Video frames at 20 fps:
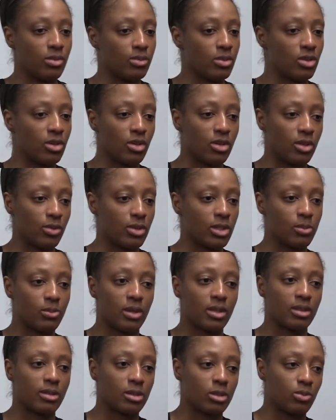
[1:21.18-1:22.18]
you can only
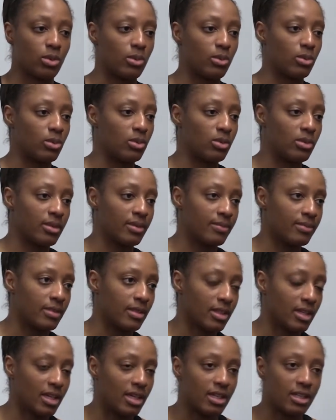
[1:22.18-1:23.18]
respect those people
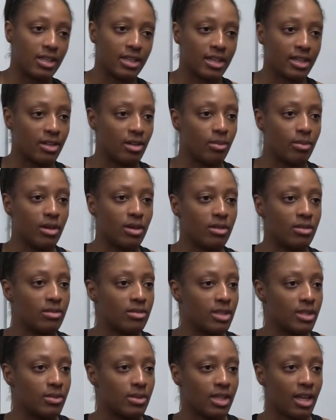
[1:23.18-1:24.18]
and kind of like hear them out,
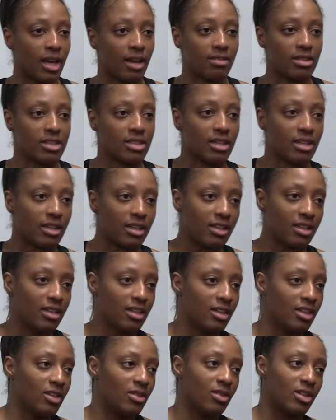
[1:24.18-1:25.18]
hear what they have to say,
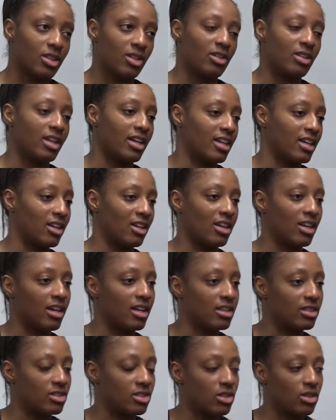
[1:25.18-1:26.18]
whether you like it or
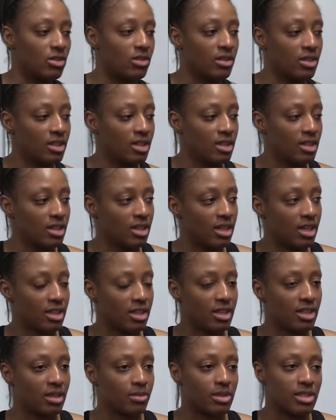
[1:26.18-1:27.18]
not. So I
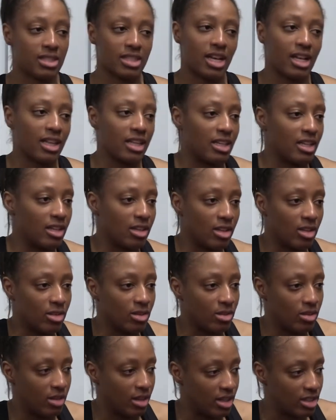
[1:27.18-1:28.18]
think the mentality
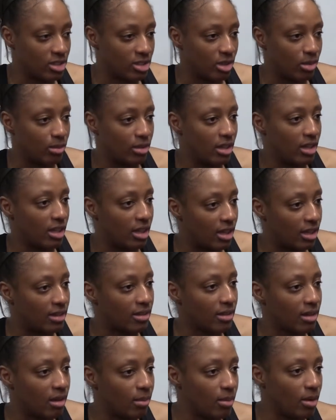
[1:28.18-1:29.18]
alone has shown me a lot
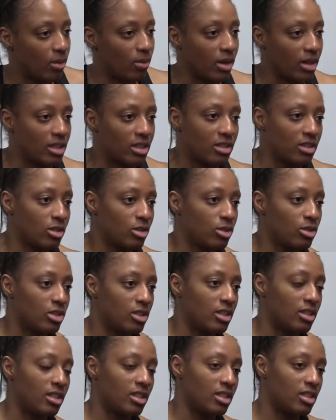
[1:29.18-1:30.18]
about who
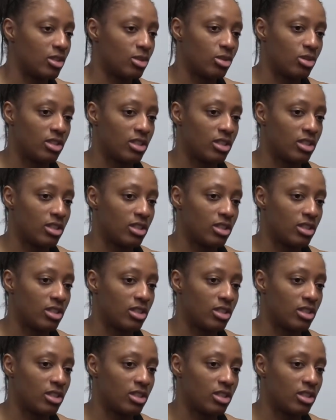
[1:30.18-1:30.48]
she is.